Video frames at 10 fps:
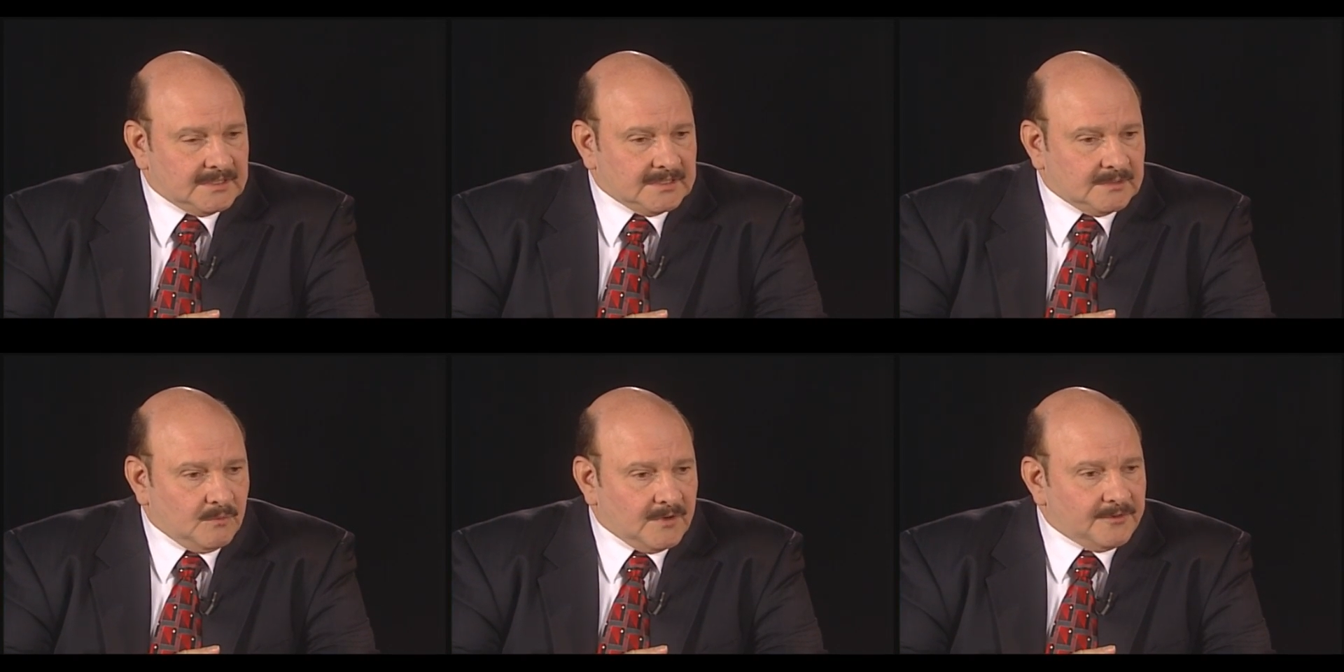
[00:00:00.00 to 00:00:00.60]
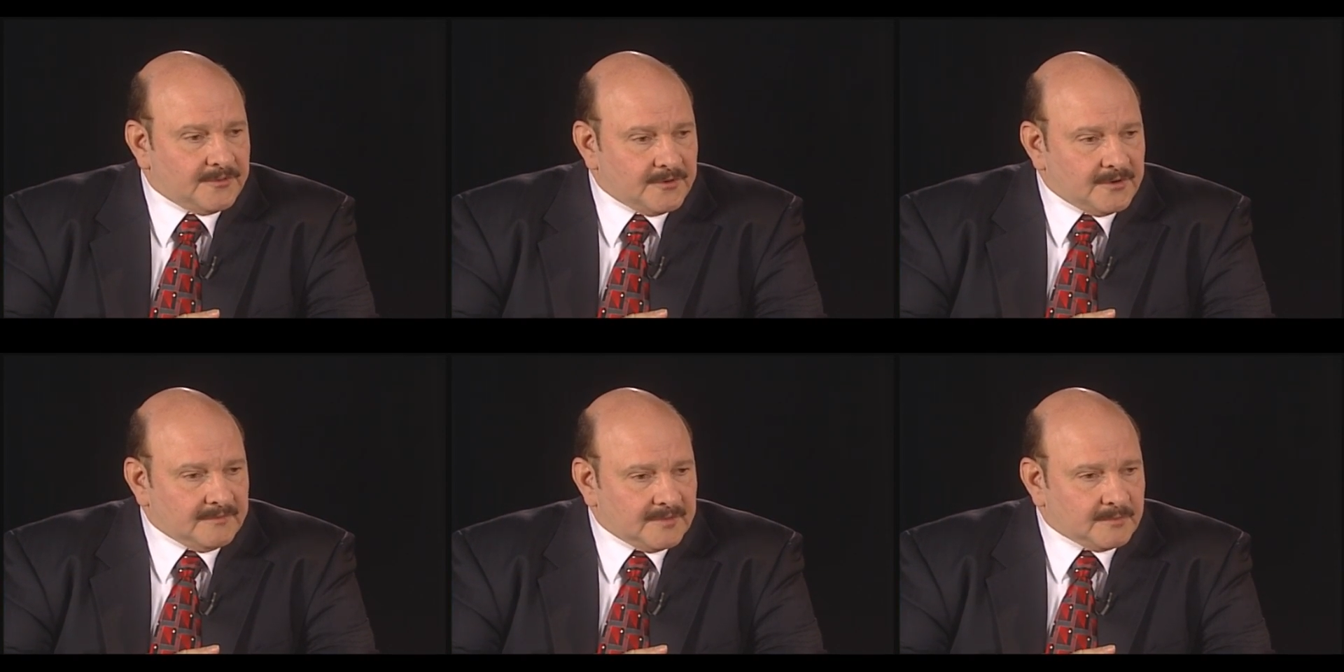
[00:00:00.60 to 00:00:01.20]

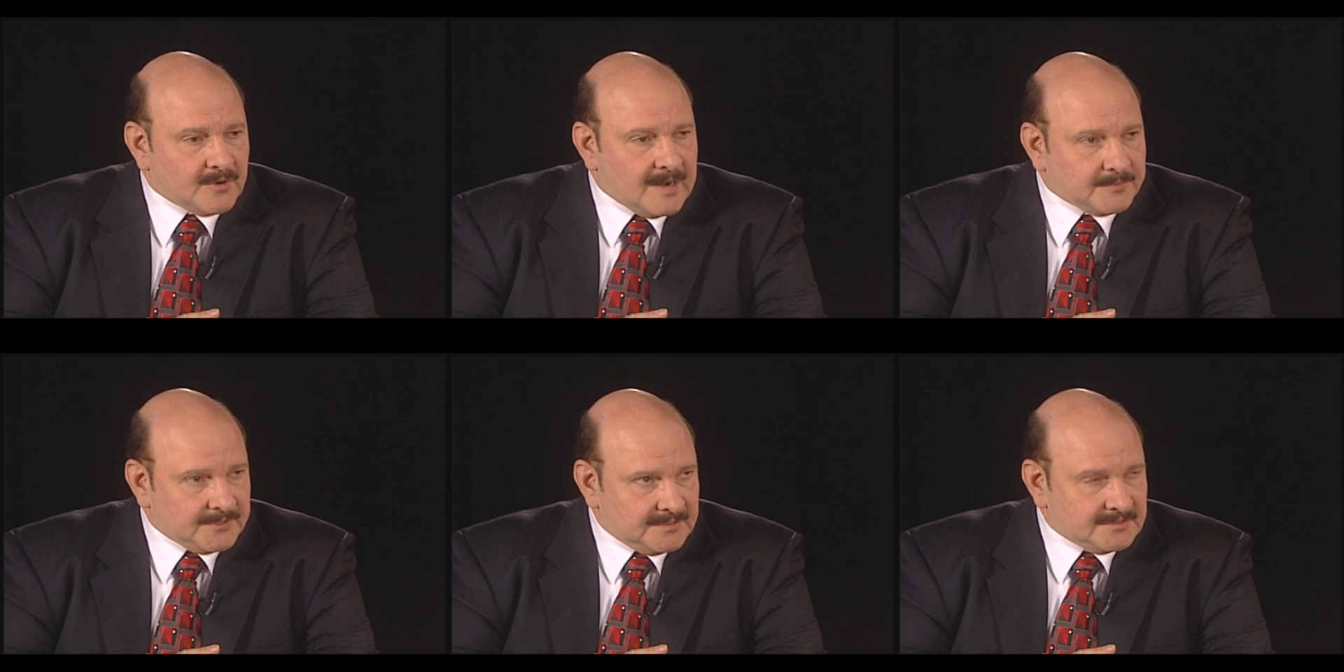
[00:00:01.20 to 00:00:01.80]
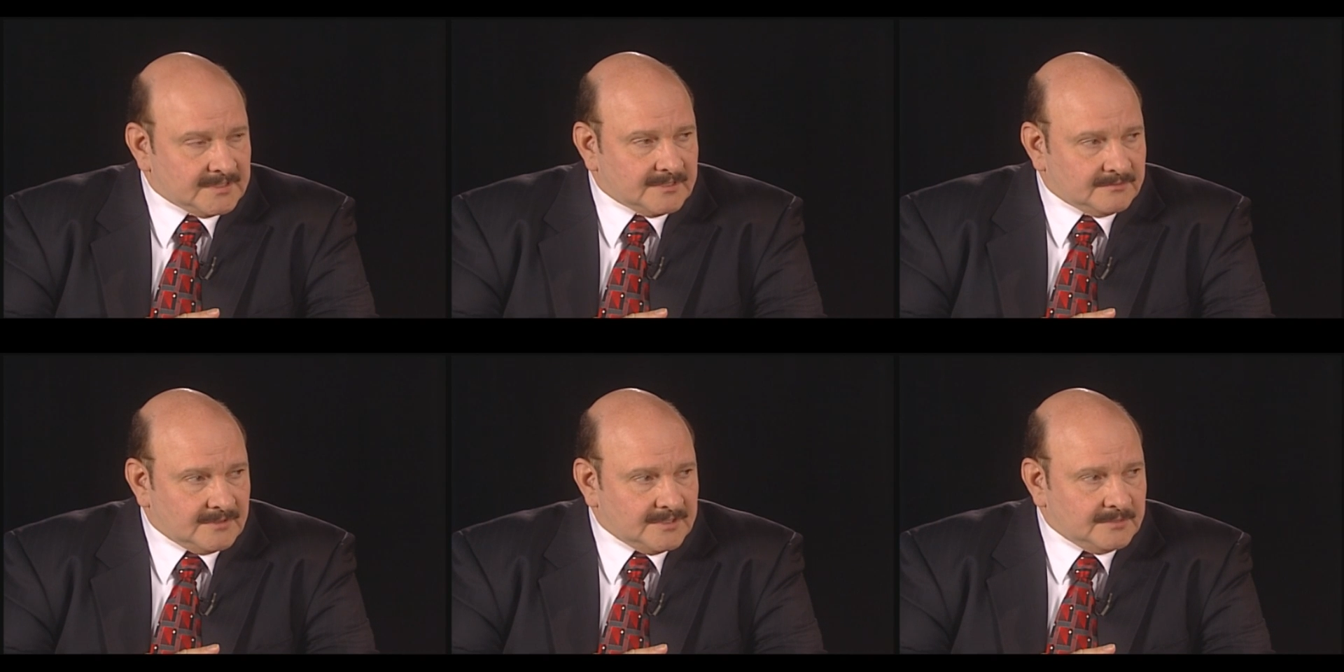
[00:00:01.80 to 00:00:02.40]
1/3 of the properties that are
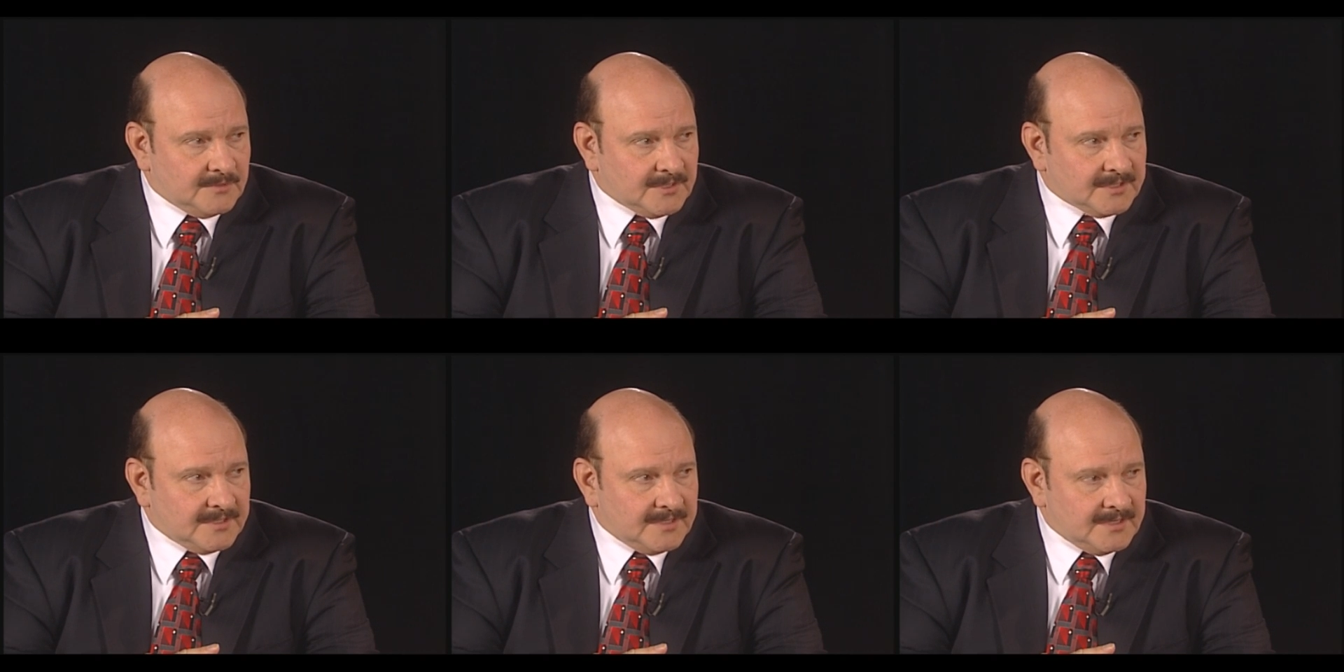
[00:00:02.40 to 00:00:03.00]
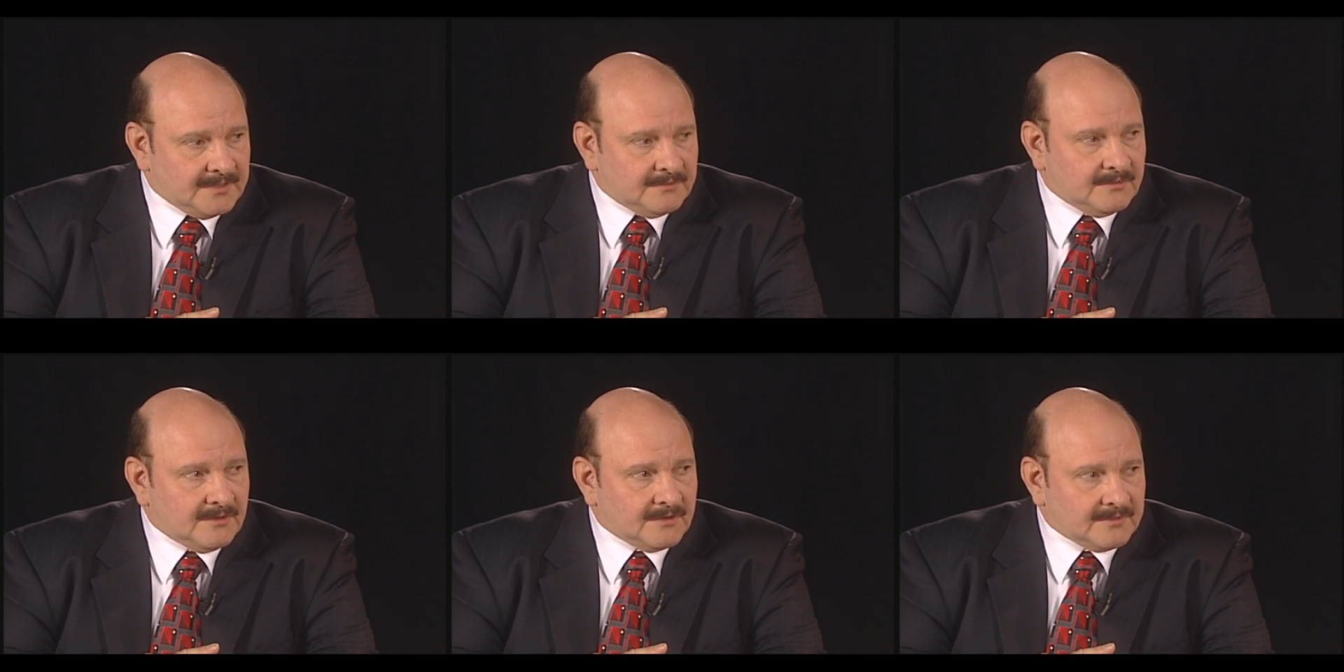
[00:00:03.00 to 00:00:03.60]
on the market now
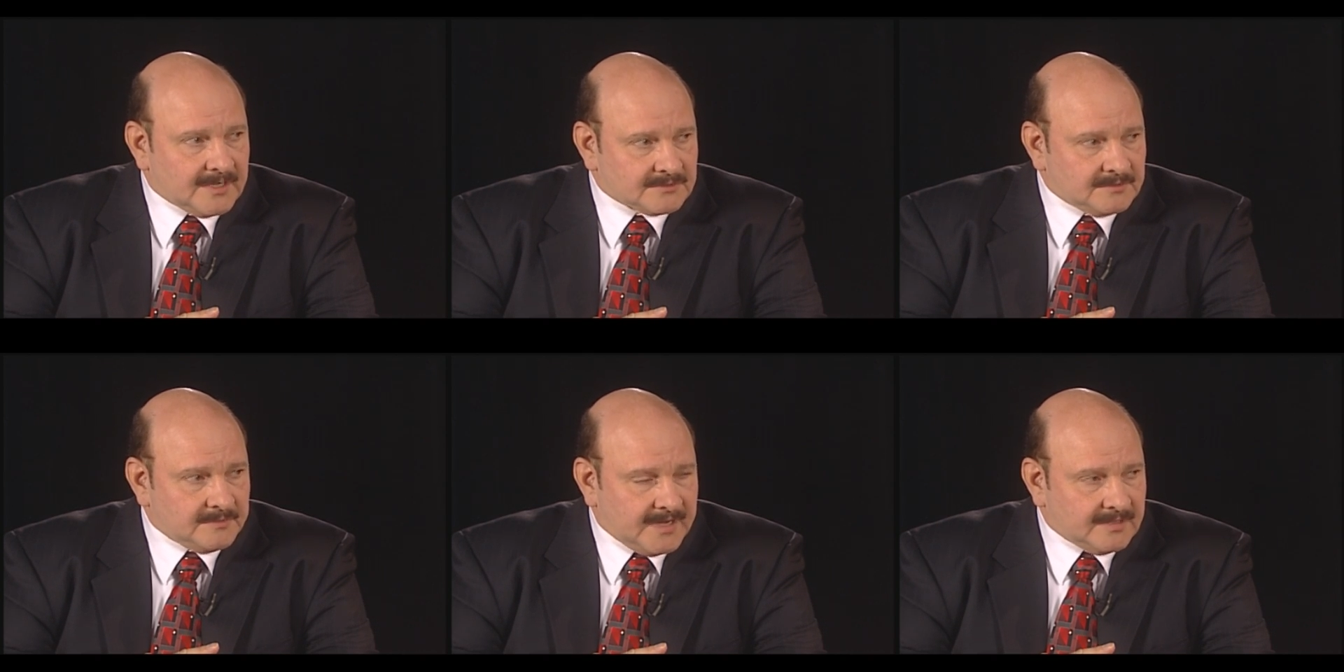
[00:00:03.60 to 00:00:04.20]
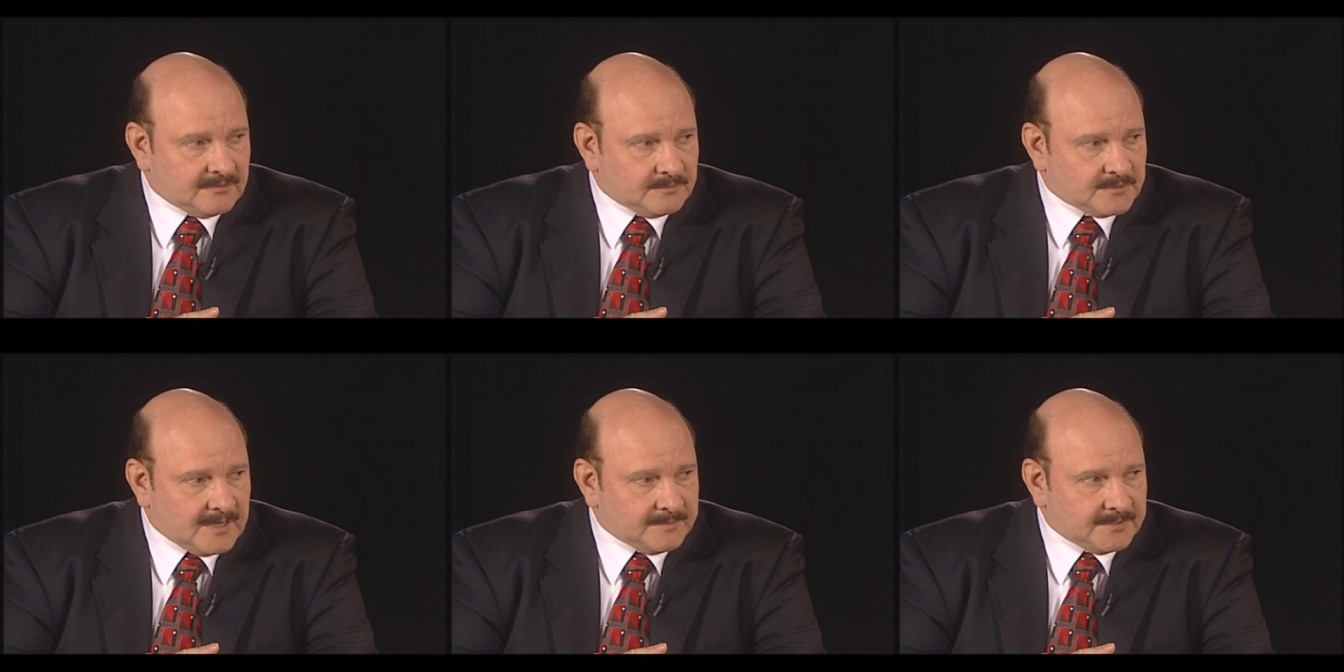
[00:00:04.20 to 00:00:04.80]
are actually bank-owned
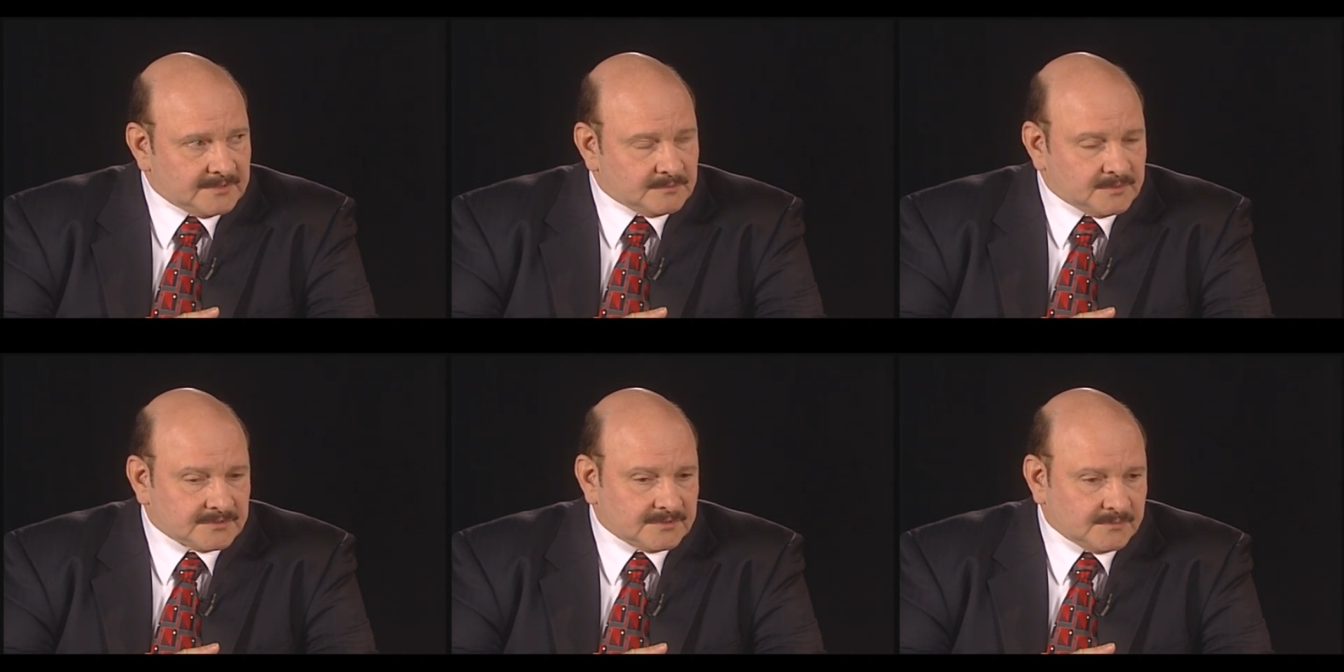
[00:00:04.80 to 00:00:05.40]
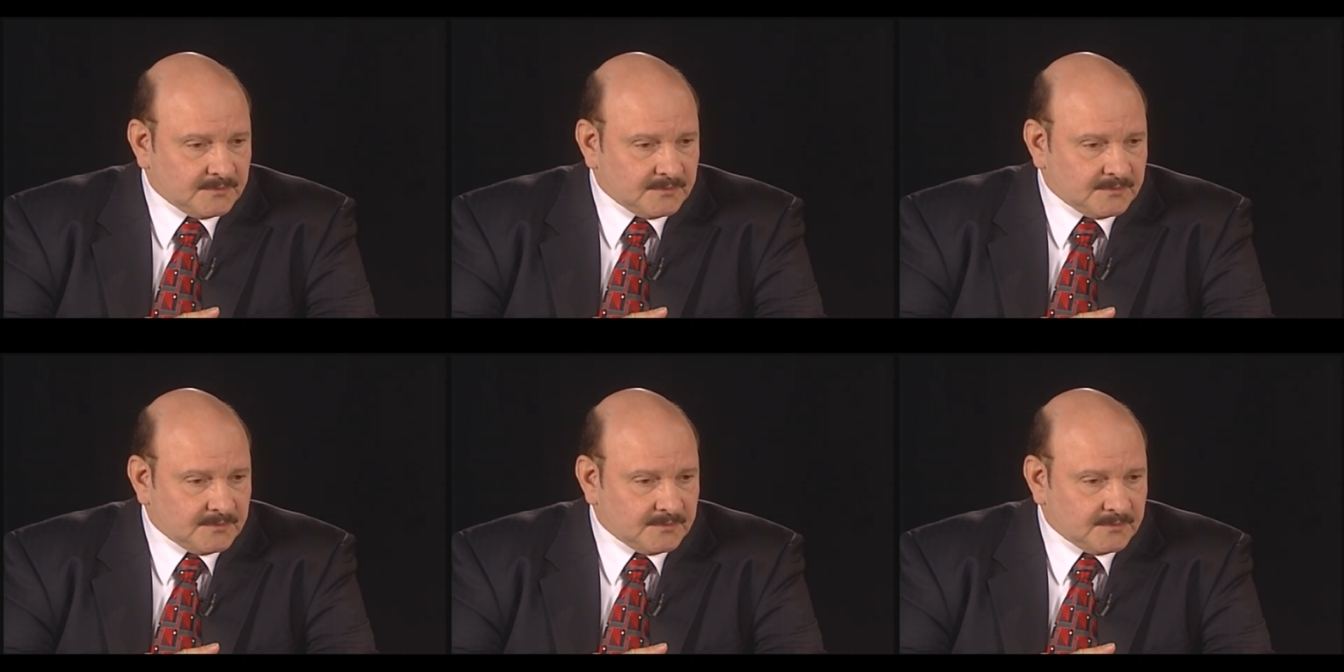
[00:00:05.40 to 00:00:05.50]
properties, which